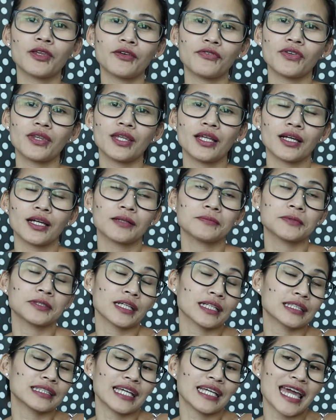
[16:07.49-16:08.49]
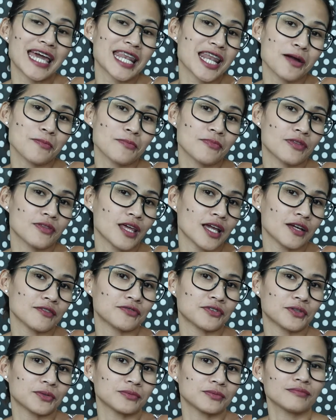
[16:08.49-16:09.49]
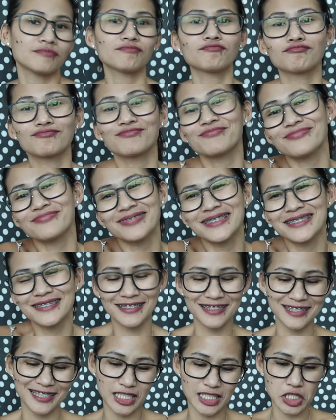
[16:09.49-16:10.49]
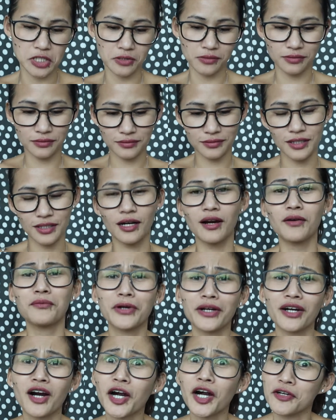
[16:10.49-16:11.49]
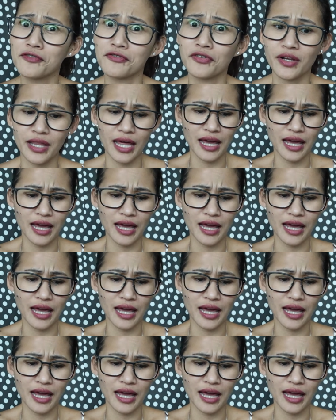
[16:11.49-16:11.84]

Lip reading: If you think I'm sexy, and I'm thankful. You know, I work hard for